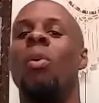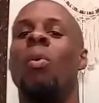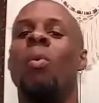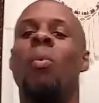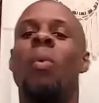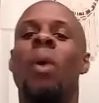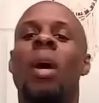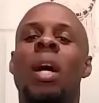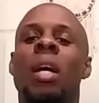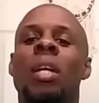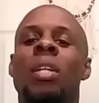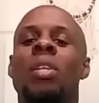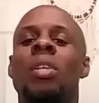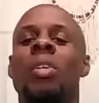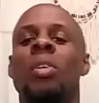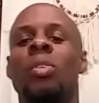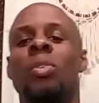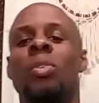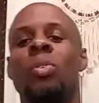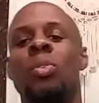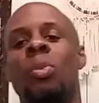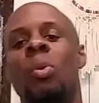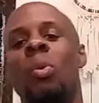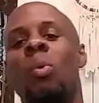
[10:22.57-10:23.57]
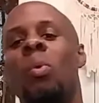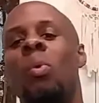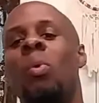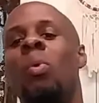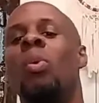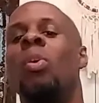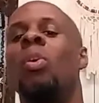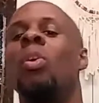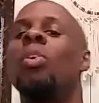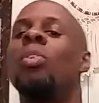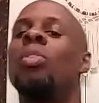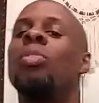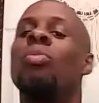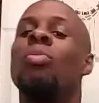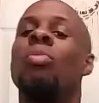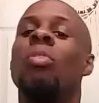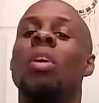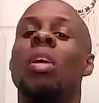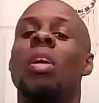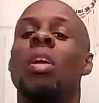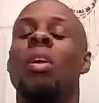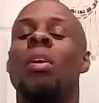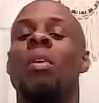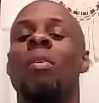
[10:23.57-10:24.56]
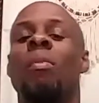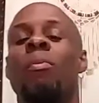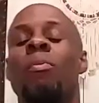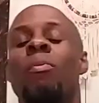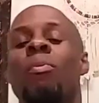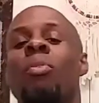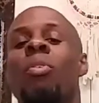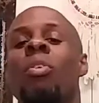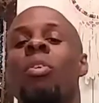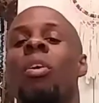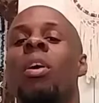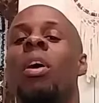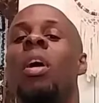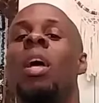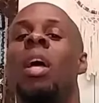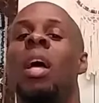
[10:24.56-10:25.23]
1, 2, 3, 4.